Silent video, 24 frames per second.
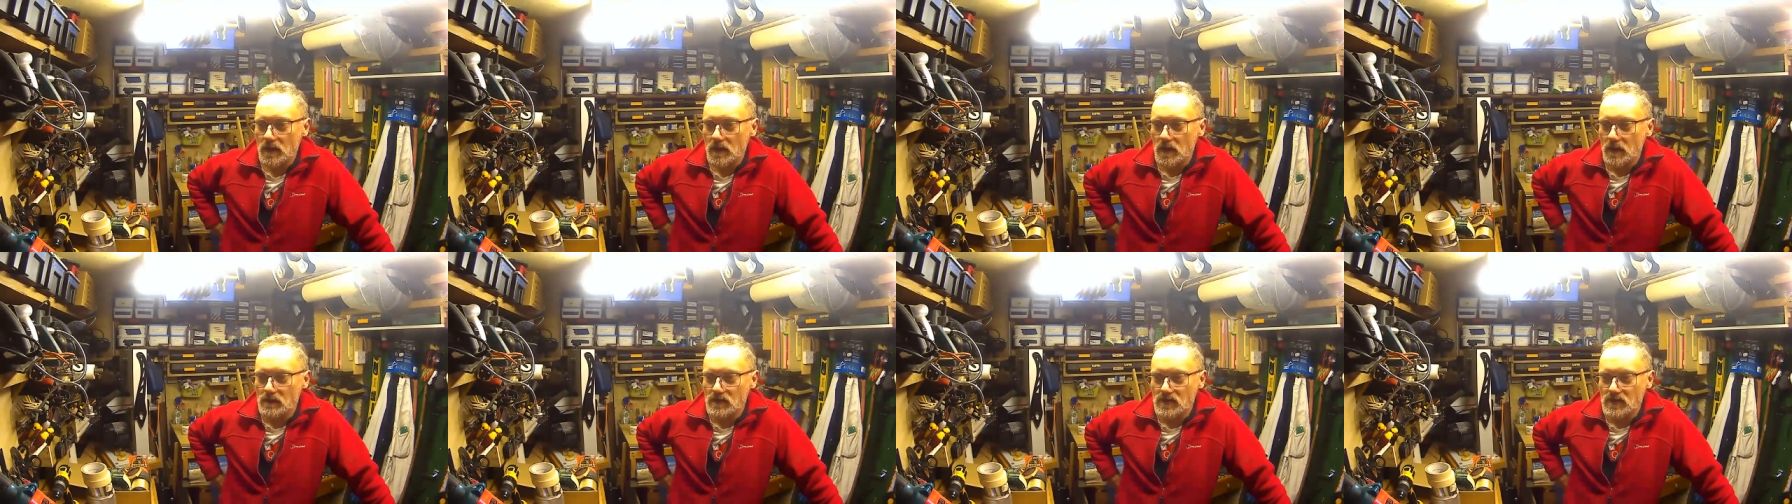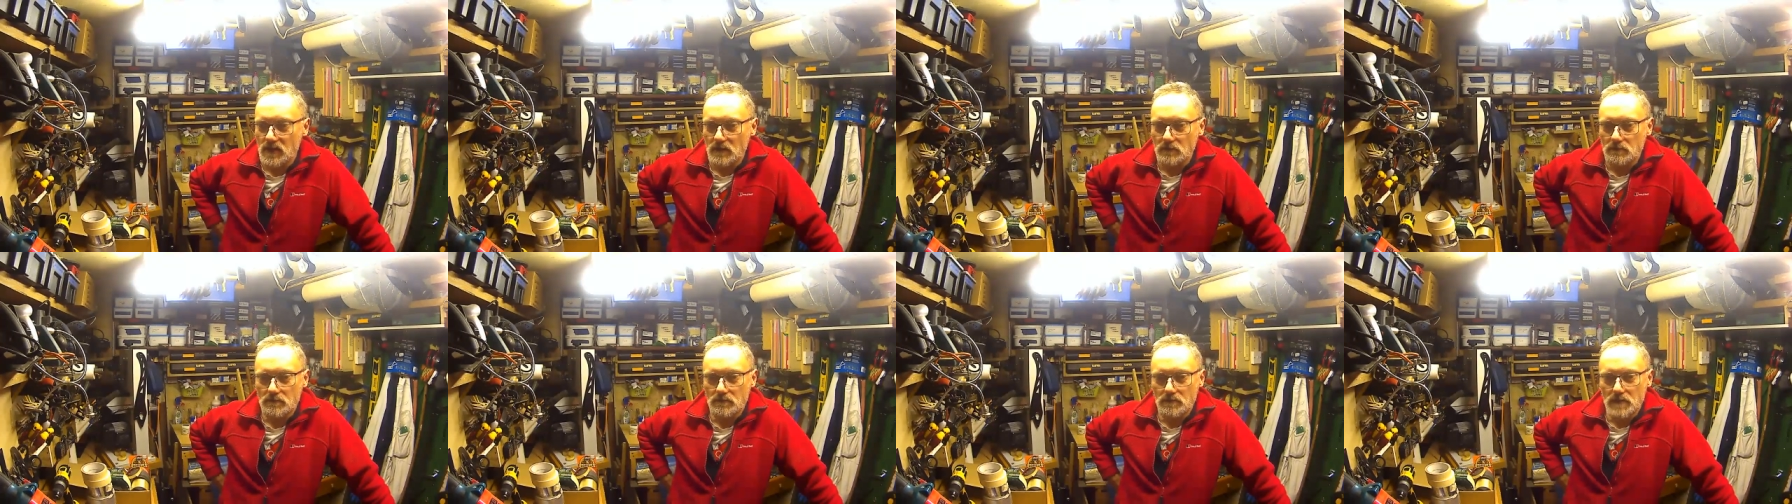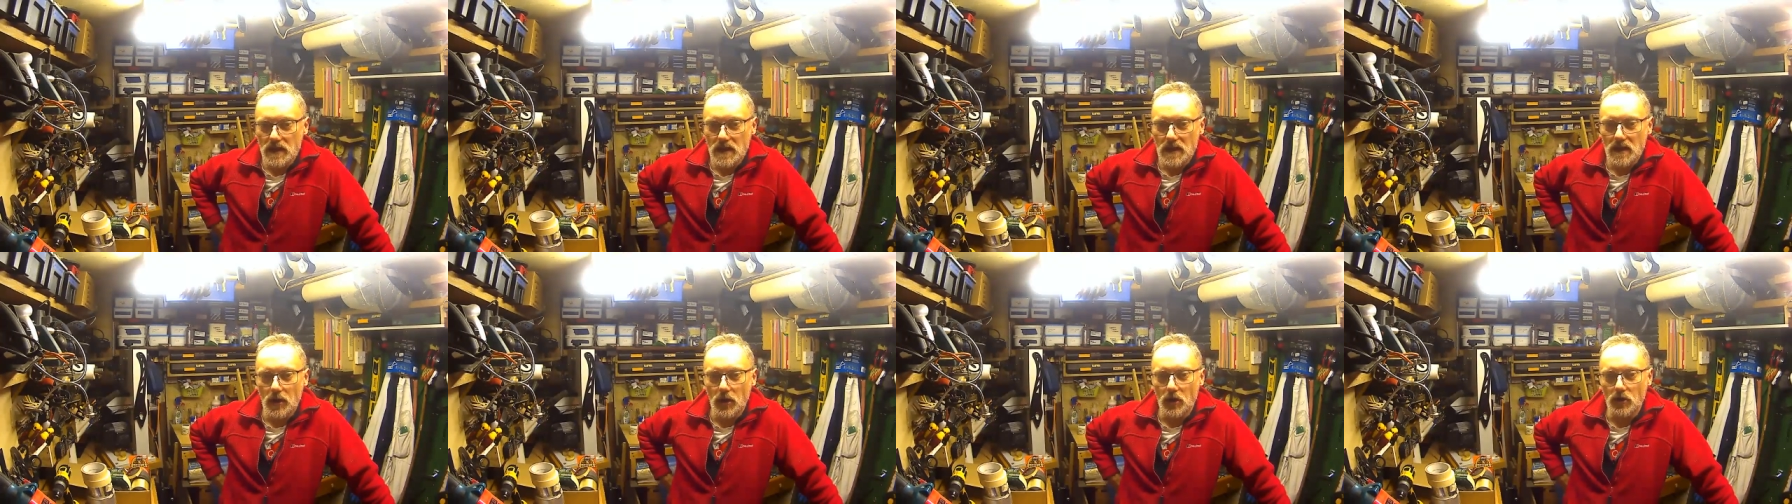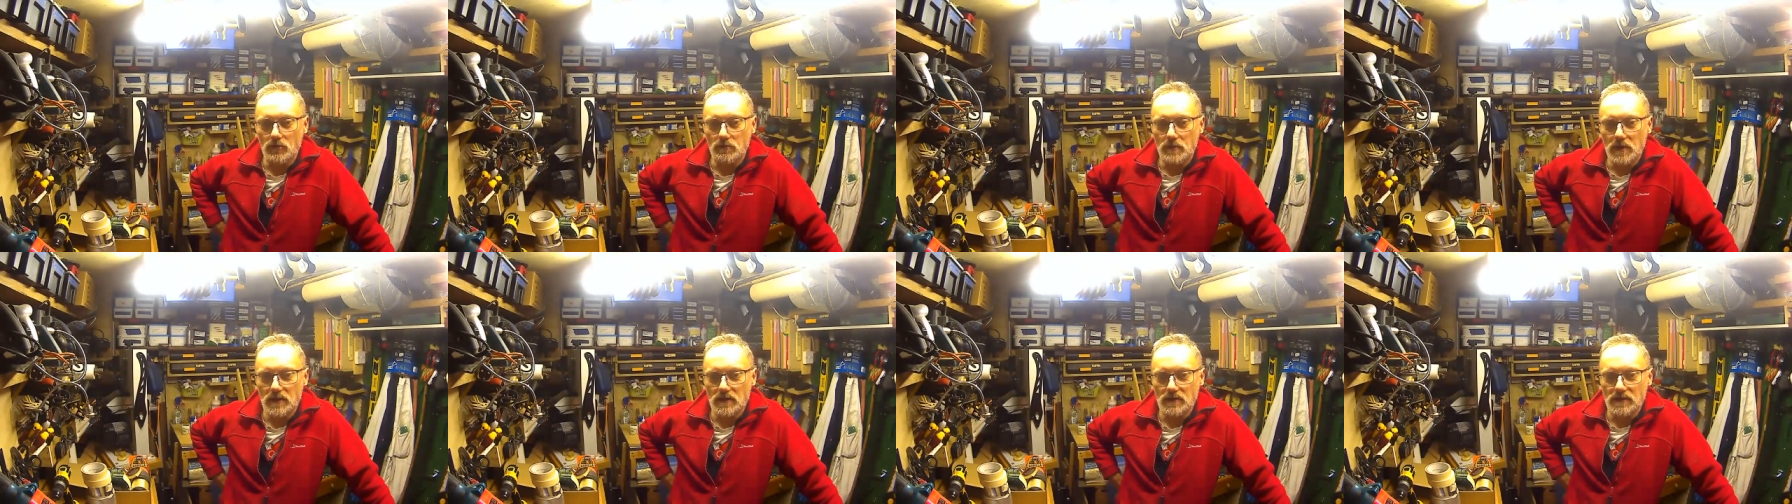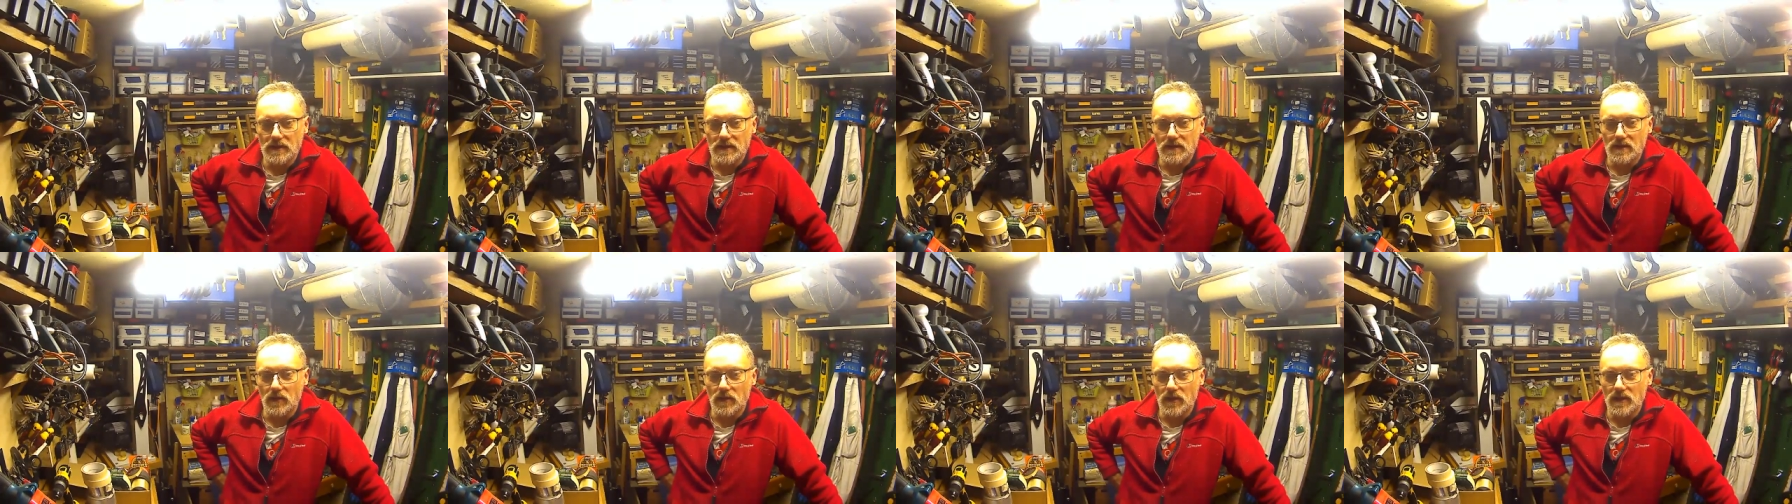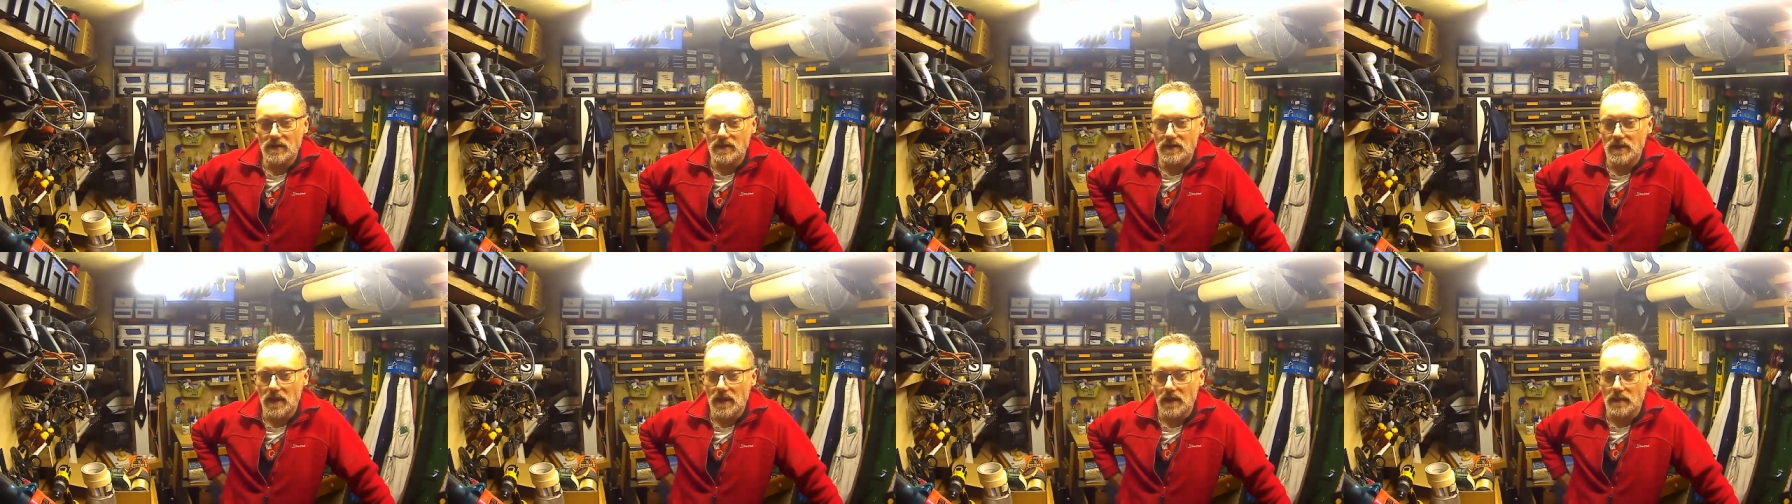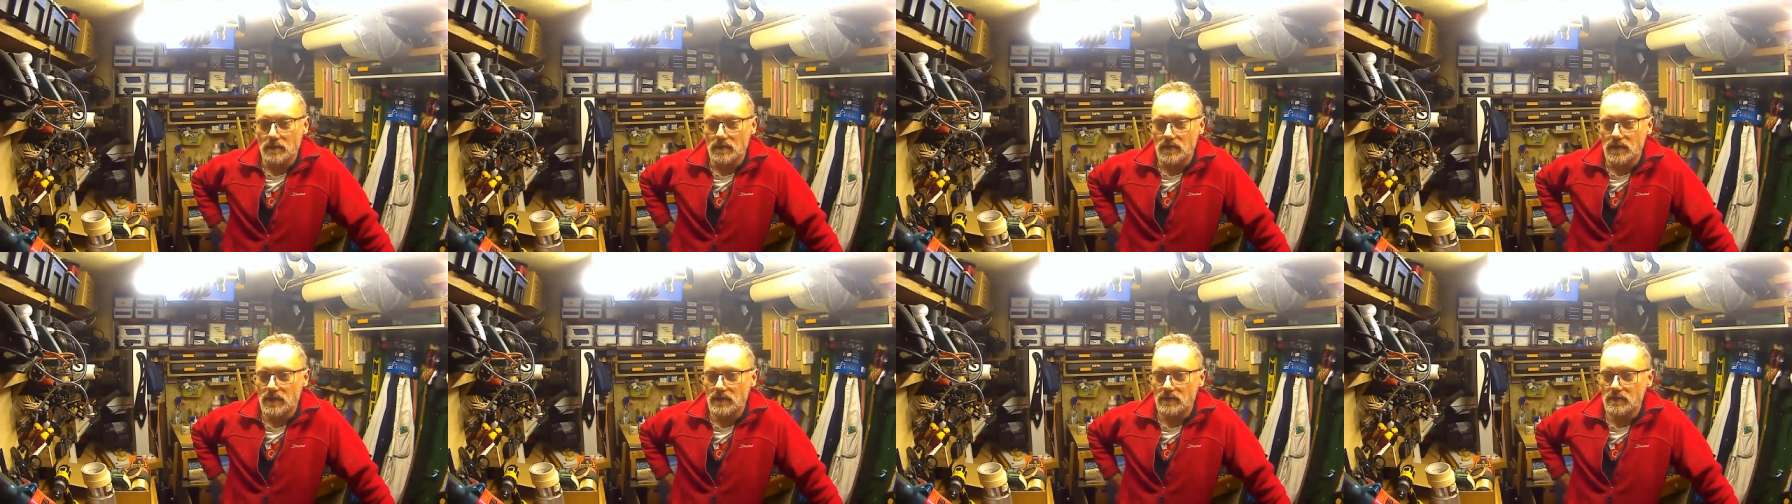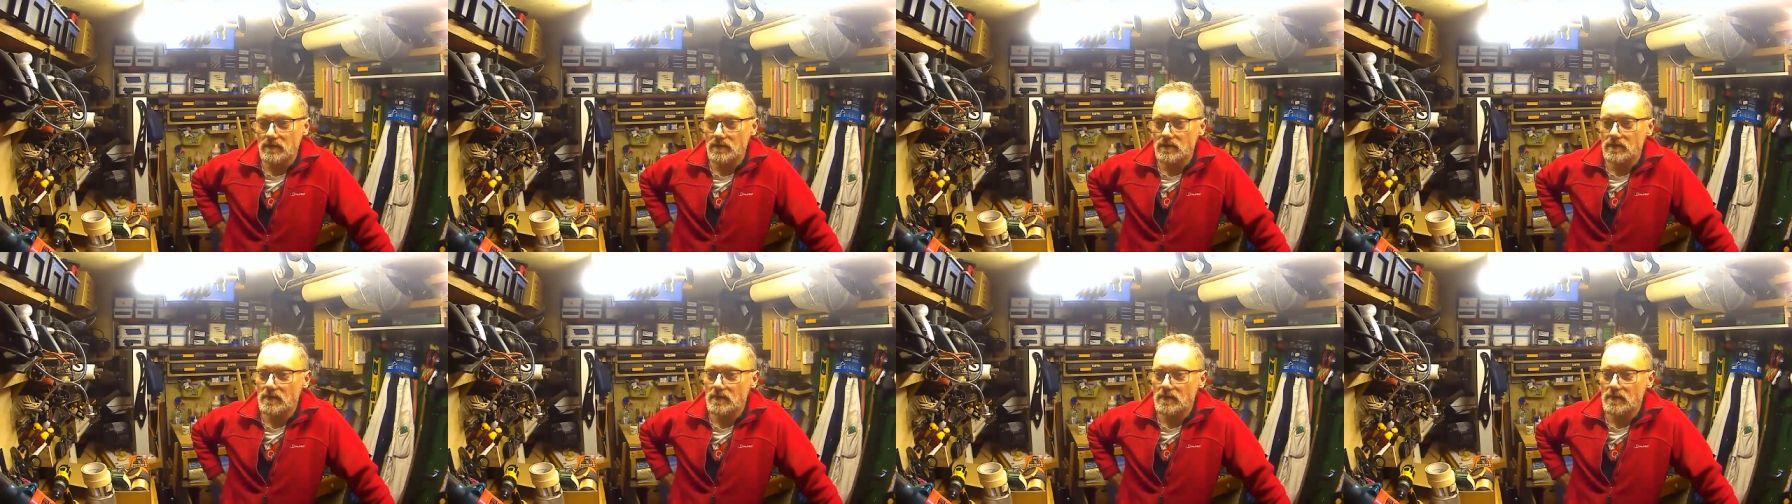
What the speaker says: it was in a big old building, got condemned.